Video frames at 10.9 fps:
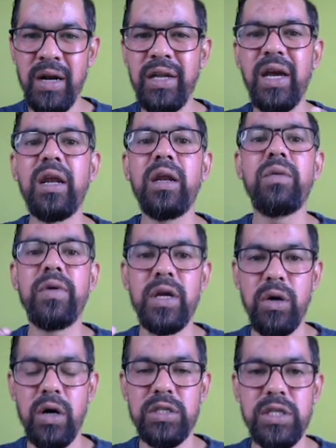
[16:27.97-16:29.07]
tear and wear
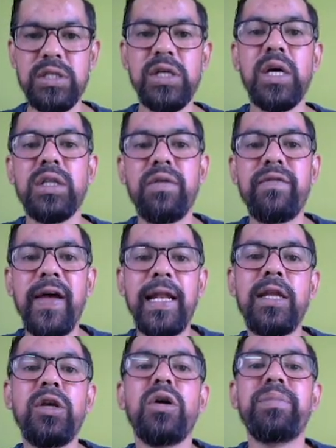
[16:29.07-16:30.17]
causes, the
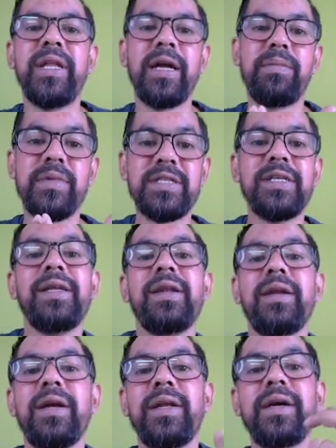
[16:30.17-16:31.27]
value of that
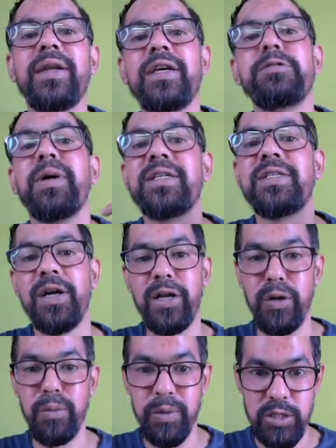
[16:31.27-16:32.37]
machinery decreased by
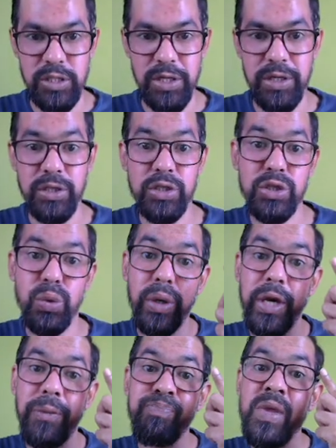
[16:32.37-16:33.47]
certain percentage.
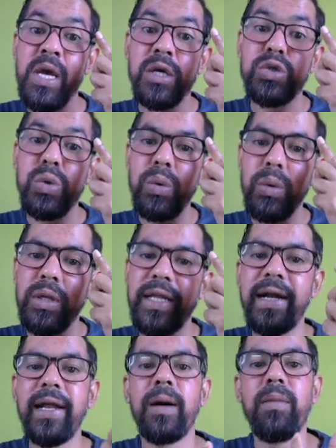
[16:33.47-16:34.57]
Okay, so
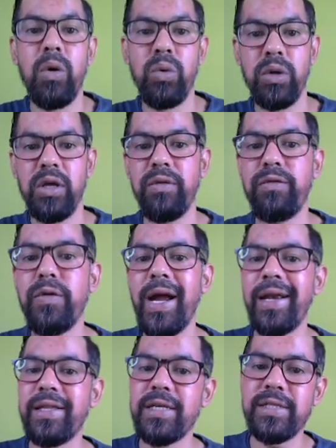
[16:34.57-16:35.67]
that amount, if you
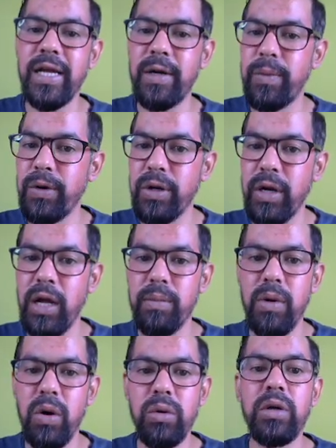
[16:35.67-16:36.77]
adjust that particular
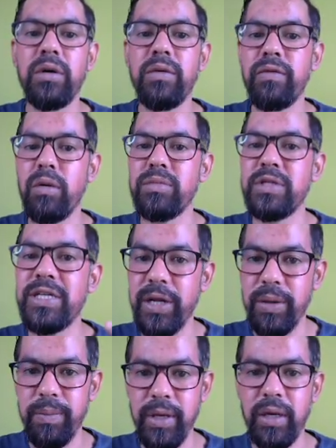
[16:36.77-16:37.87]
amount from
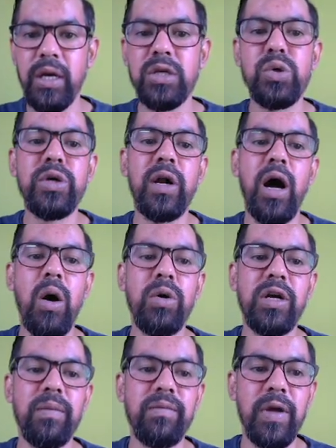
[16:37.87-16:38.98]
GDP, so your
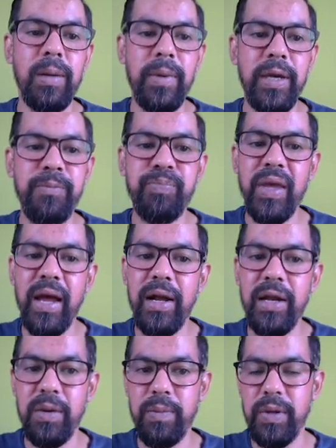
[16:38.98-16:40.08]
outcome will be
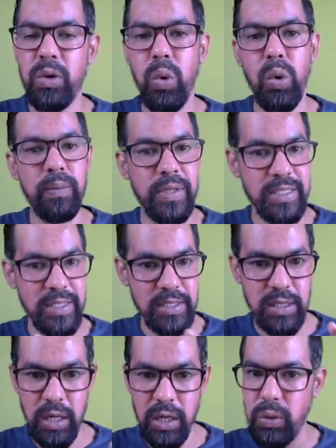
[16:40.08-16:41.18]
NDP. Hope this
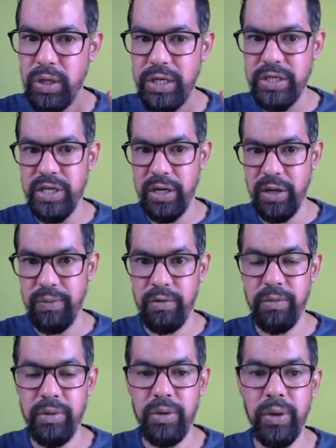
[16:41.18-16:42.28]
is clear to each and
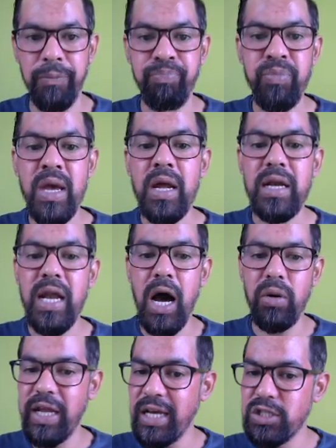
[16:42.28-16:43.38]
everyone. Okay,
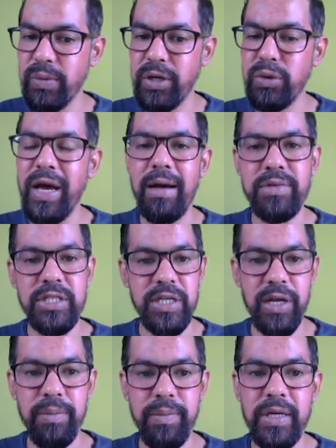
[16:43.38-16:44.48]
now next one you have
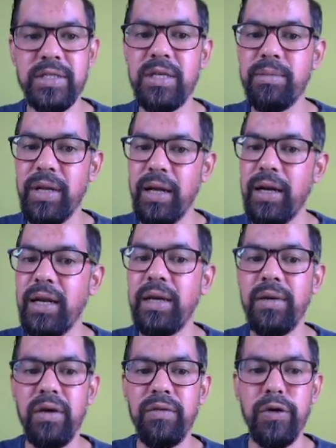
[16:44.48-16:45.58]
GNP.
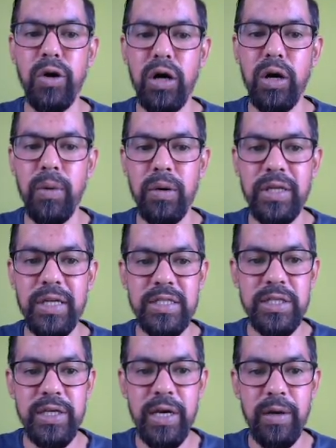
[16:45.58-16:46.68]
Similarly, if you talk about the
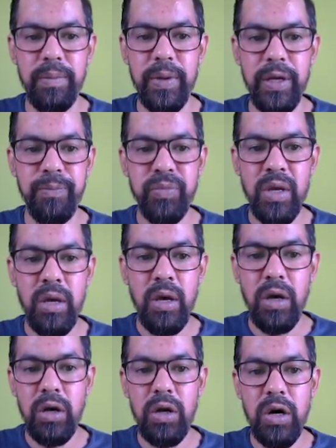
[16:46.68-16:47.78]
GNP,
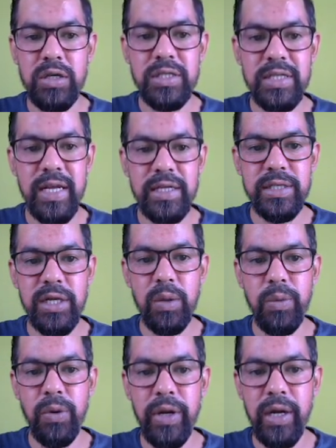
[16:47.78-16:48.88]
gross national
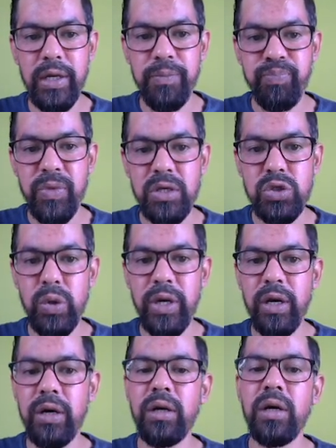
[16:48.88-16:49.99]
product, so
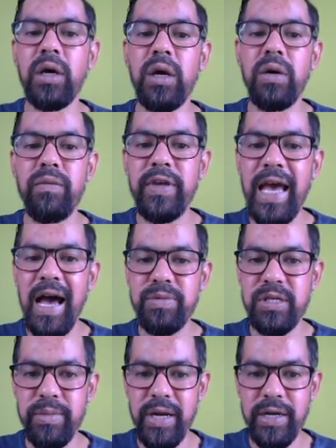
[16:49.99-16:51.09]
here we have
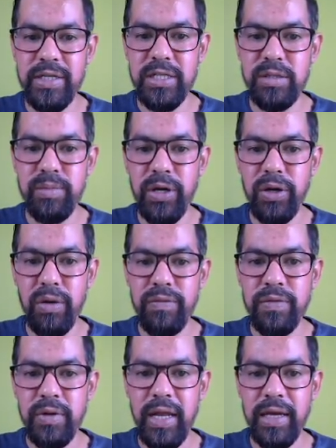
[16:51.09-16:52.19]
some adjustment
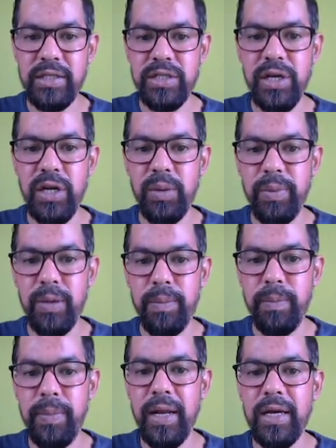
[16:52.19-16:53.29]
of like
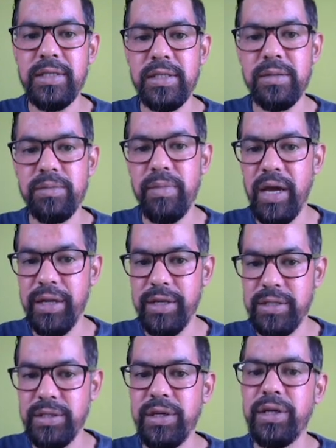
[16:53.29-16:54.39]
GDP plus
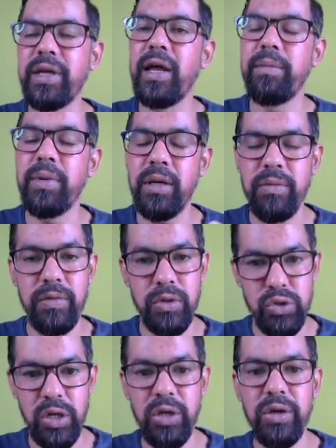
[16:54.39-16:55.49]
minus, it can be,
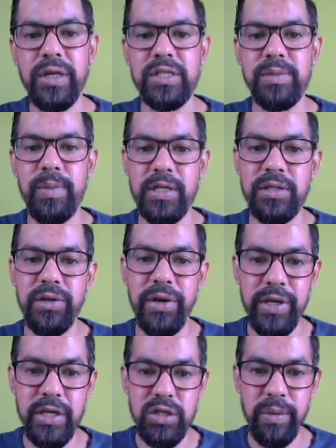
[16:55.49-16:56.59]
usually it is plus
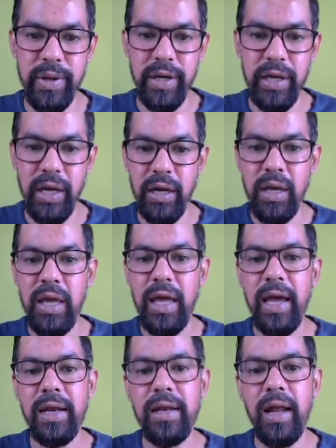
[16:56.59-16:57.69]
in case of India,
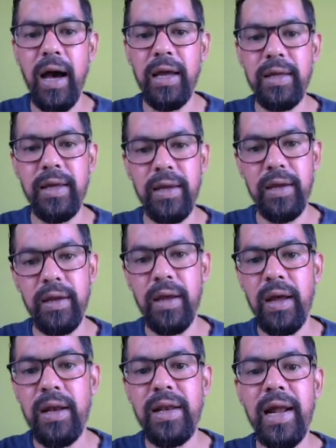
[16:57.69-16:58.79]
NIA,
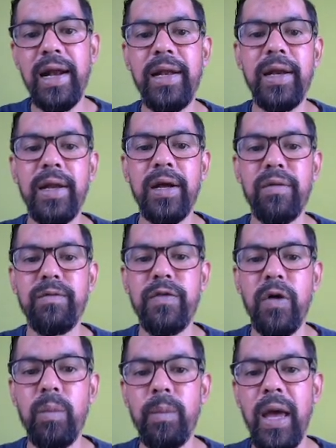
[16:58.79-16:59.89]
net income
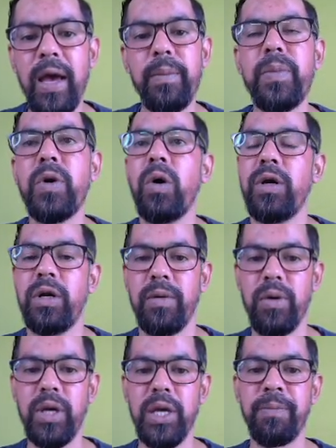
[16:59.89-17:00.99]
from abroad.
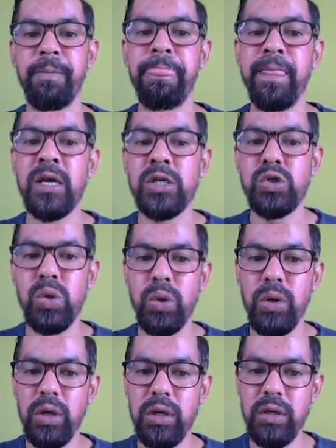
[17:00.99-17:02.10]
Okay,
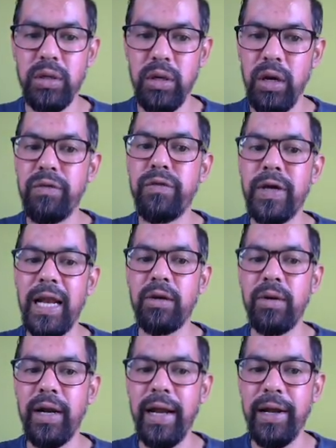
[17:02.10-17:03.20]
so if you calculate